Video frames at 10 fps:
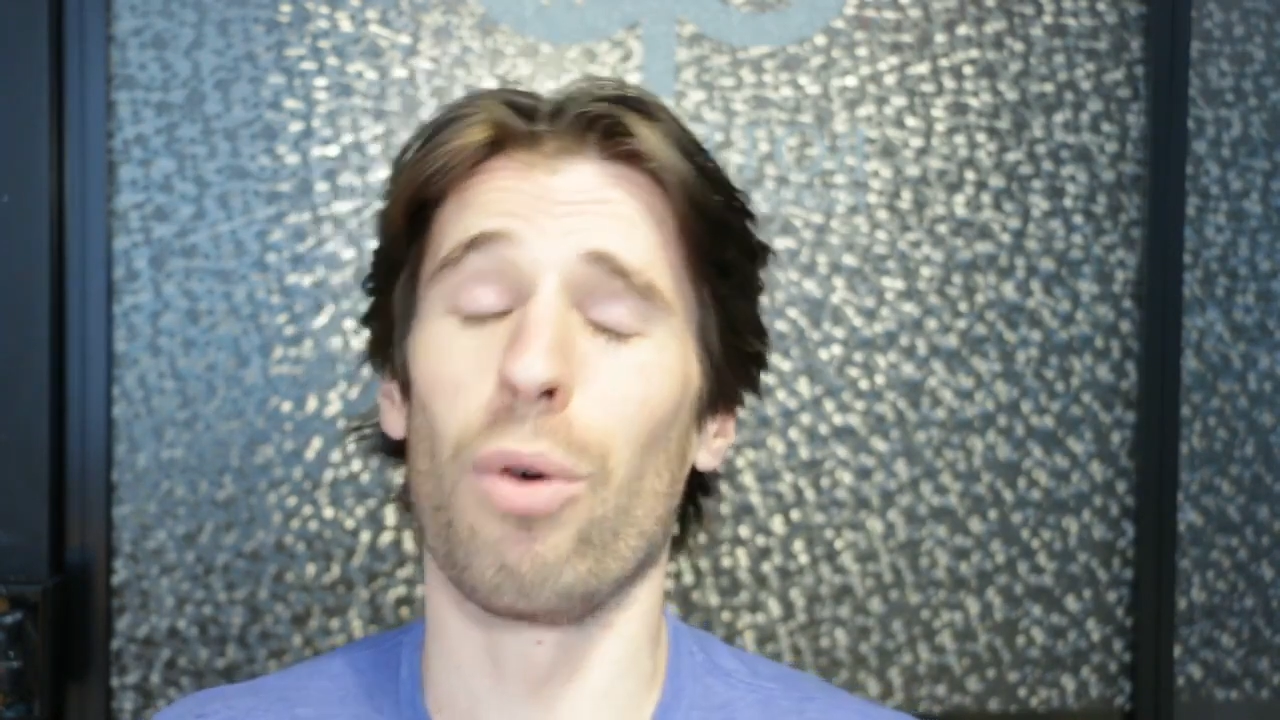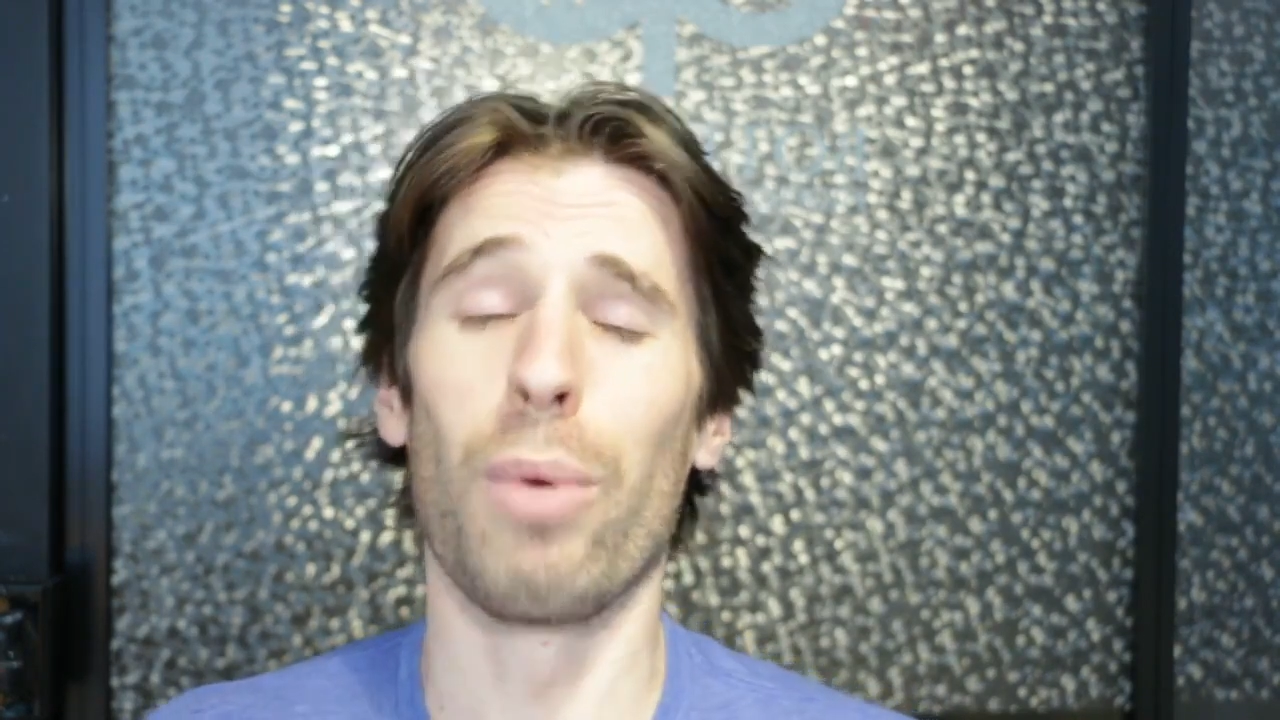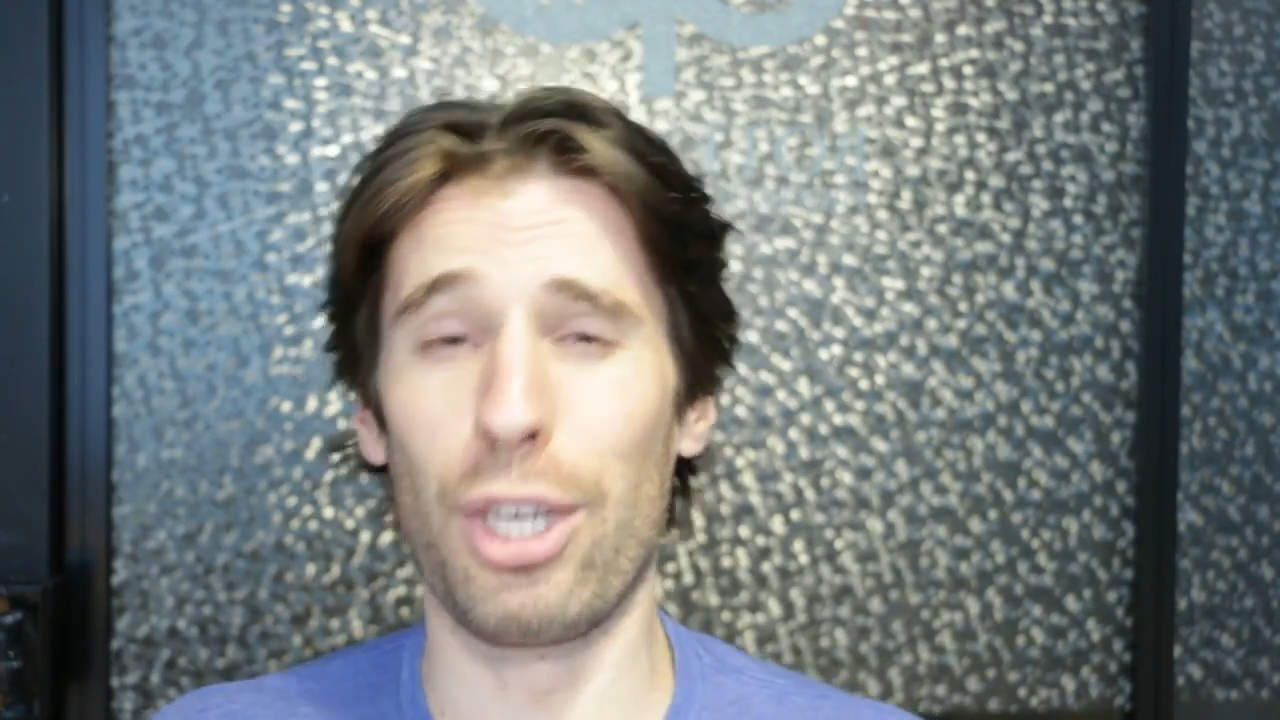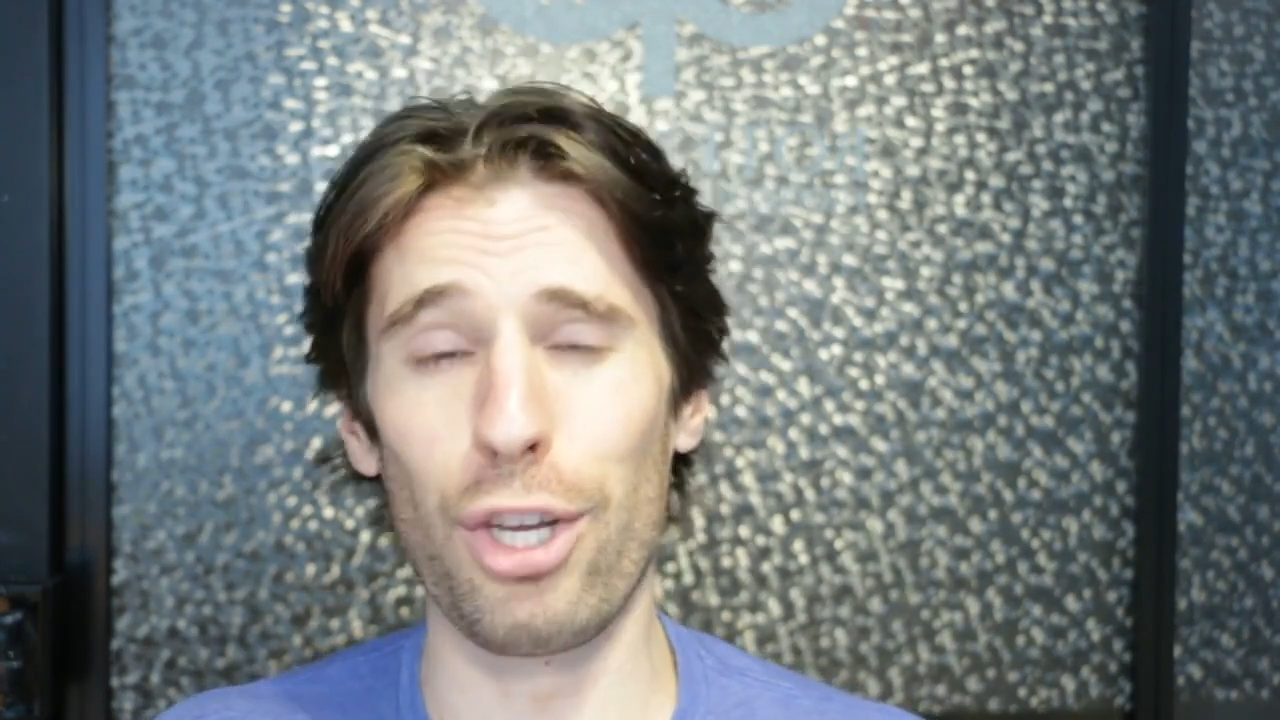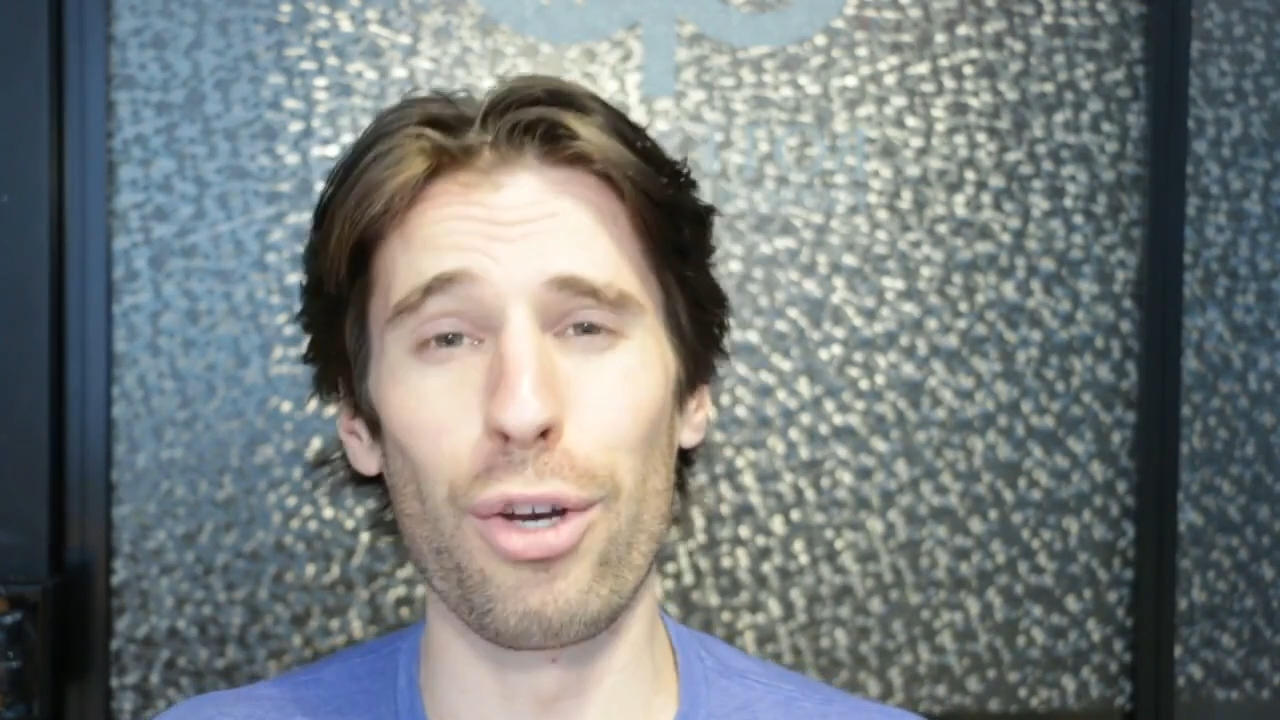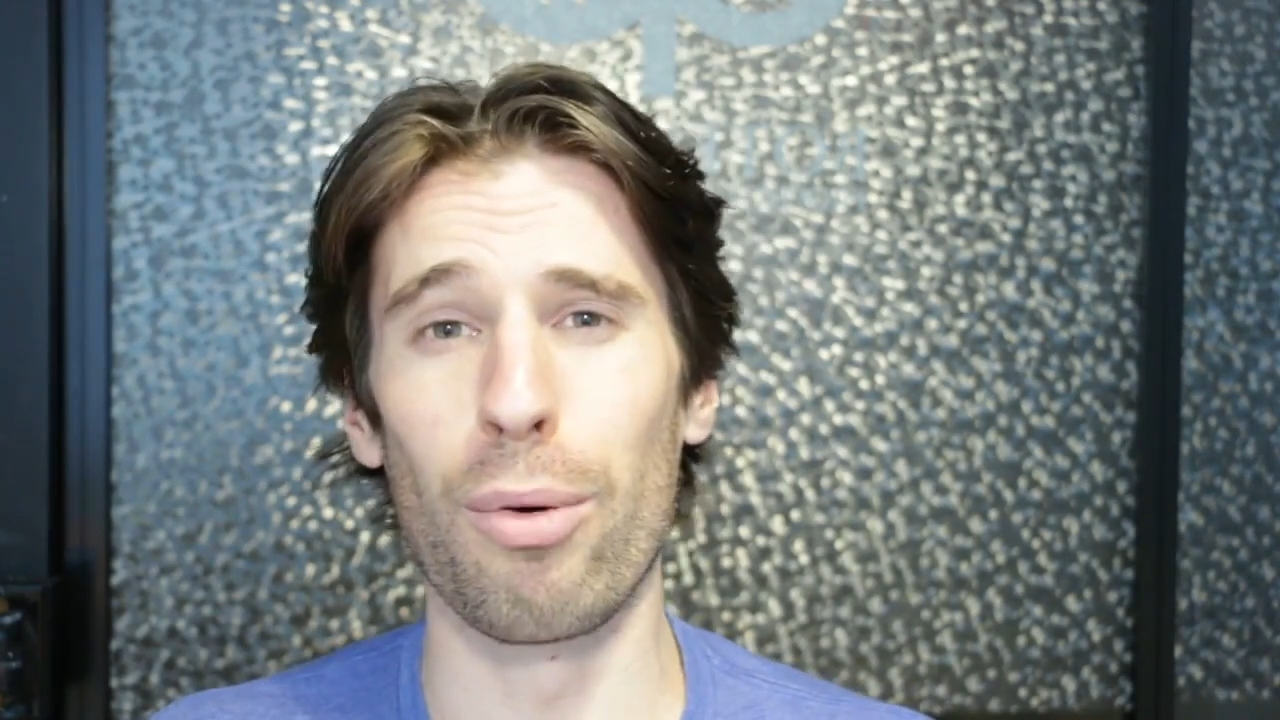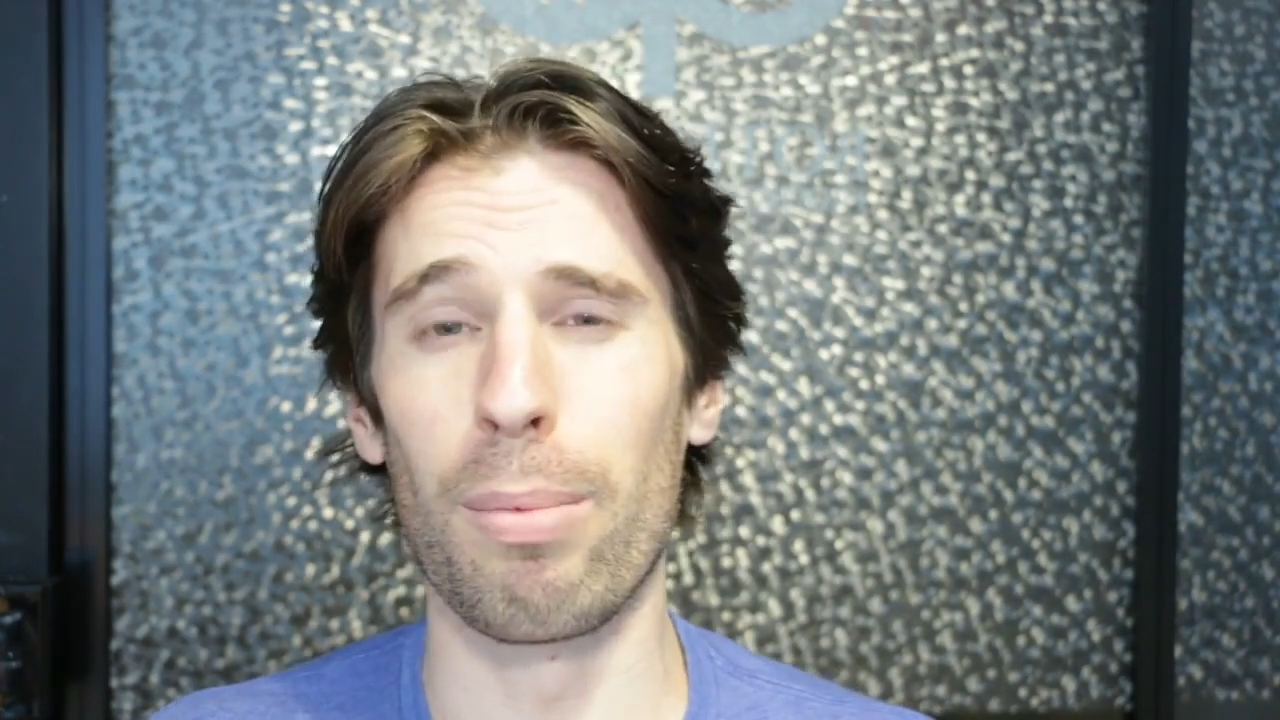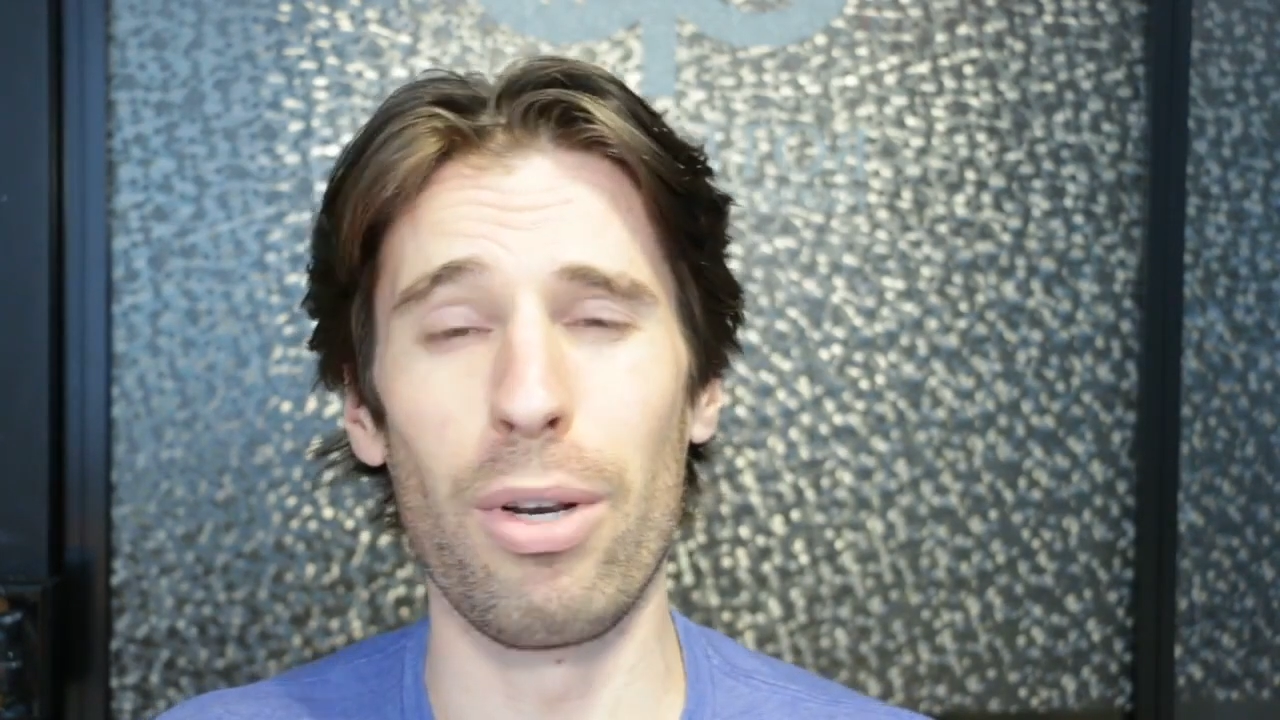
Well, we do,